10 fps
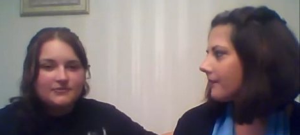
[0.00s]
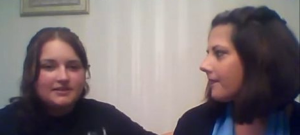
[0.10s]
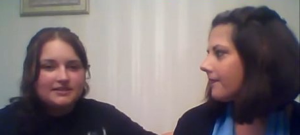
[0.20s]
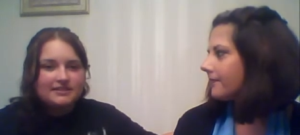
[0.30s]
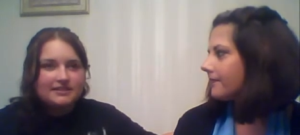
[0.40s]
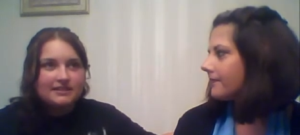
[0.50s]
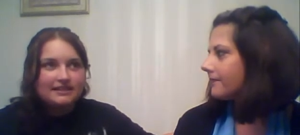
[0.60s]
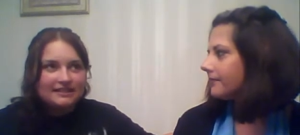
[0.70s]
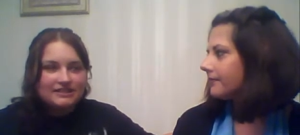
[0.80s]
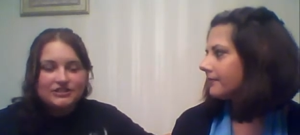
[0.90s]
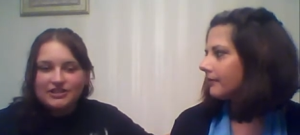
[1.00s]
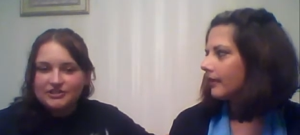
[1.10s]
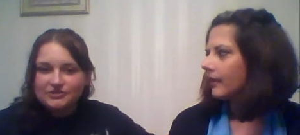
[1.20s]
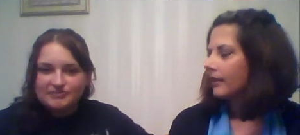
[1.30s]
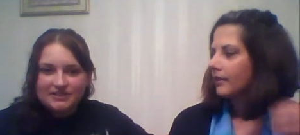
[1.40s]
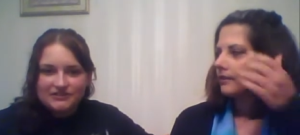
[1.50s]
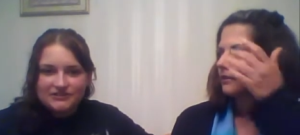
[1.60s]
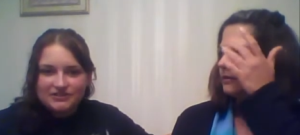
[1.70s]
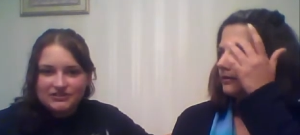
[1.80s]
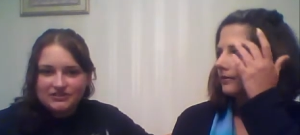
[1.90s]
Speaker 1: was the last year I took my
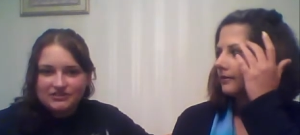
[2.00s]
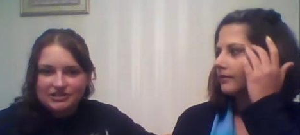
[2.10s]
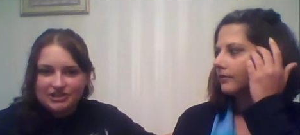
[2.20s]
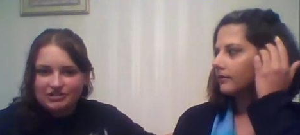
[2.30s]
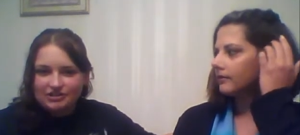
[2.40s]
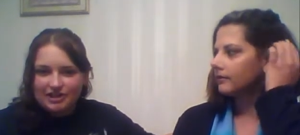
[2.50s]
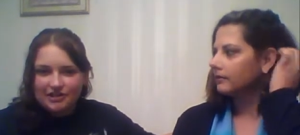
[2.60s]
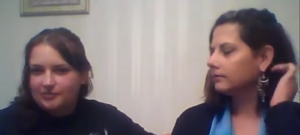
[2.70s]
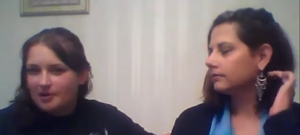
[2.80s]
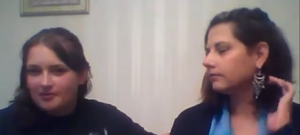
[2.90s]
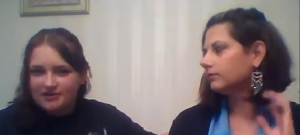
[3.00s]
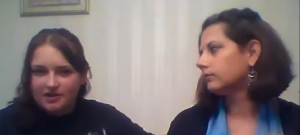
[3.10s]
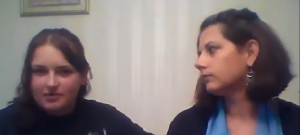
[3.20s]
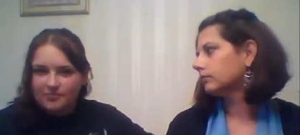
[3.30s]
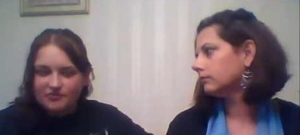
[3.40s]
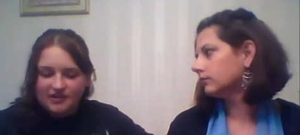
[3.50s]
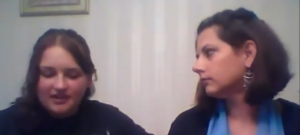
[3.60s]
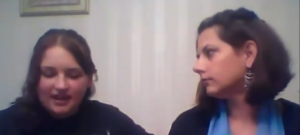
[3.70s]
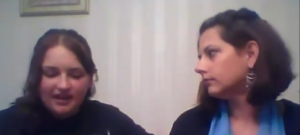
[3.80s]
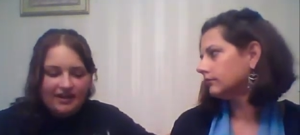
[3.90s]
little sister trick-or-treating, or maybe the year before
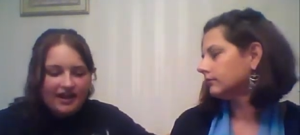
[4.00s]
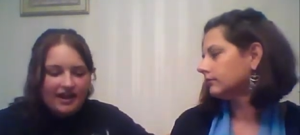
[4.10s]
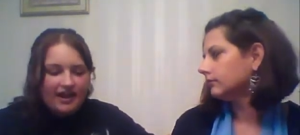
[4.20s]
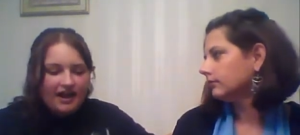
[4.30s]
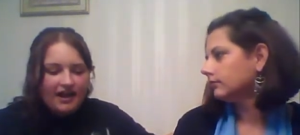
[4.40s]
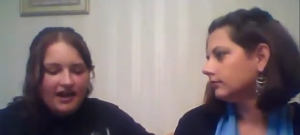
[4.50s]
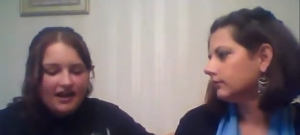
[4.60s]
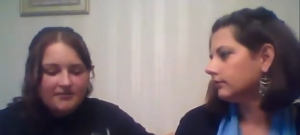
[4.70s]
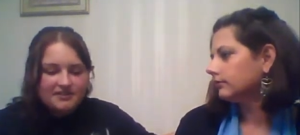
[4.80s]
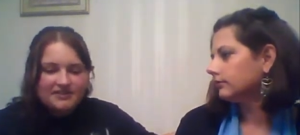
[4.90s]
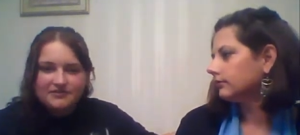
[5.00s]
that. I was